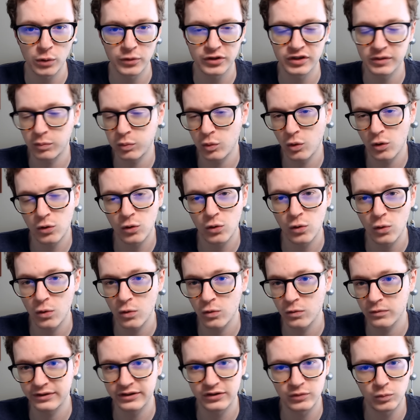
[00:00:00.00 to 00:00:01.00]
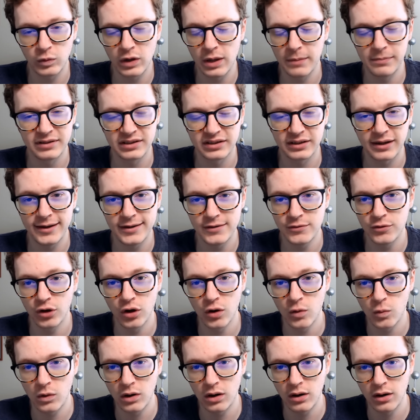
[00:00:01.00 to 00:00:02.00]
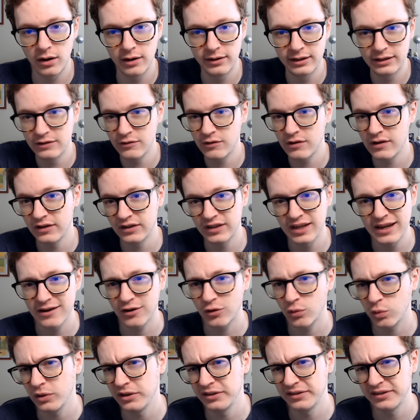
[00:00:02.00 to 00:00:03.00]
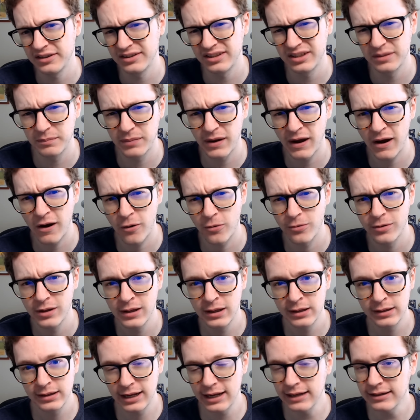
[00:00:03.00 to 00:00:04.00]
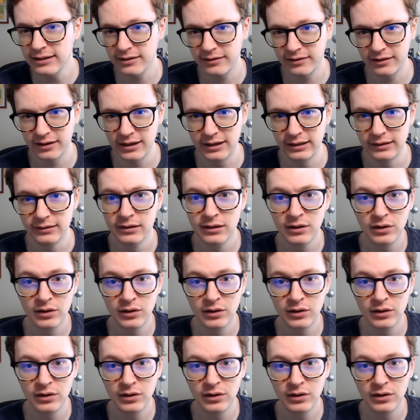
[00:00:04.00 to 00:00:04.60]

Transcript: Sporcle, it's a website you go on and you can take quizzes about anything.